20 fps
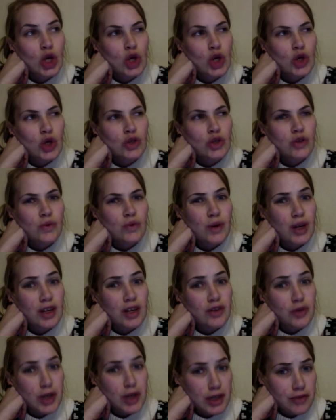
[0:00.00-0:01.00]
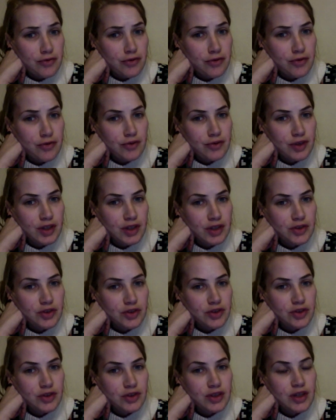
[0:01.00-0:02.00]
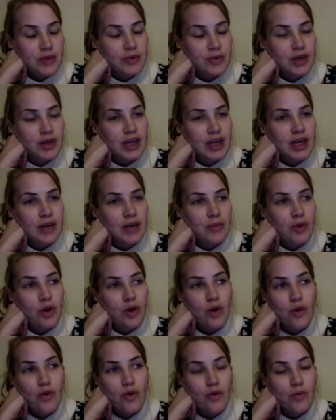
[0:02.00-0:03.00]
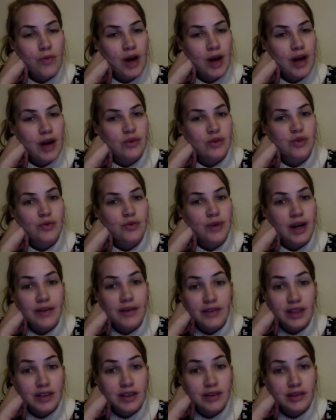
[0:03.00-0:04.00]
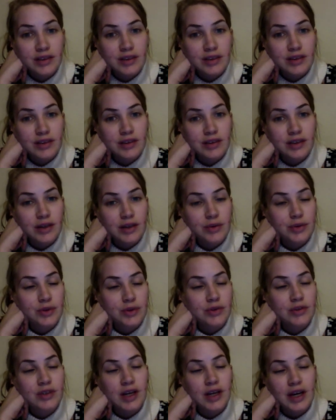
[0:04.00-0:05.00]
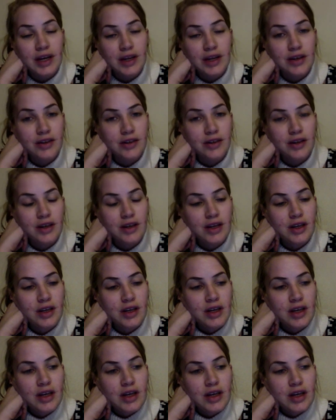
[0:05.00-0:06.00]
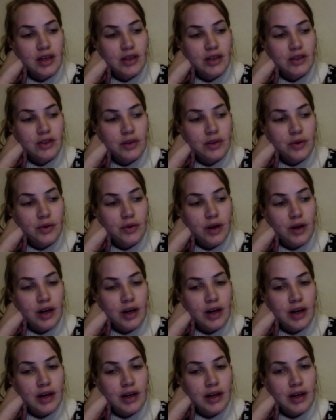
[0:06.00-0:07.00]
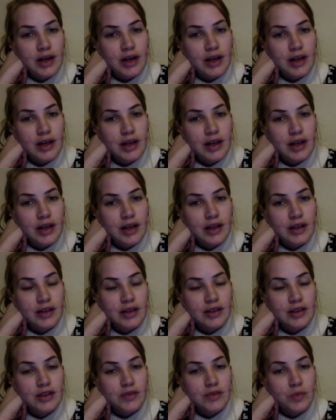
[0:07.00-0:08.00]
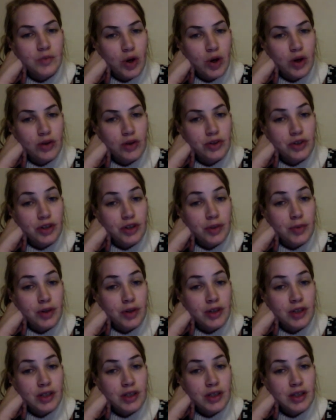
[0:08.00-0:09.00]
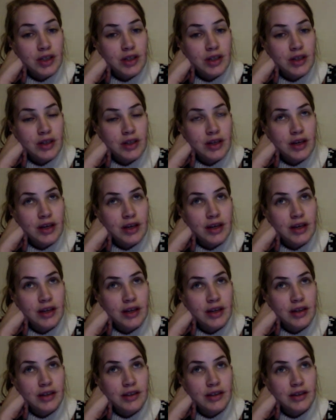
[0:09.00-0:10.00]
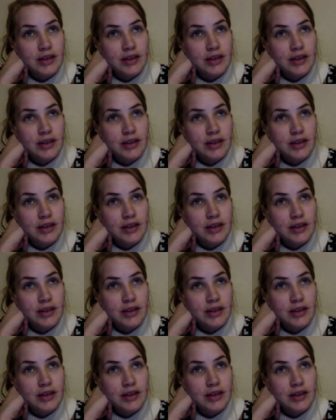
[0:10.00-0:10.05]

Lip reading: So I ate a dragon fruit for lunch. And when I came home, I was ravenous. I was tired. So I had a small dirty martini and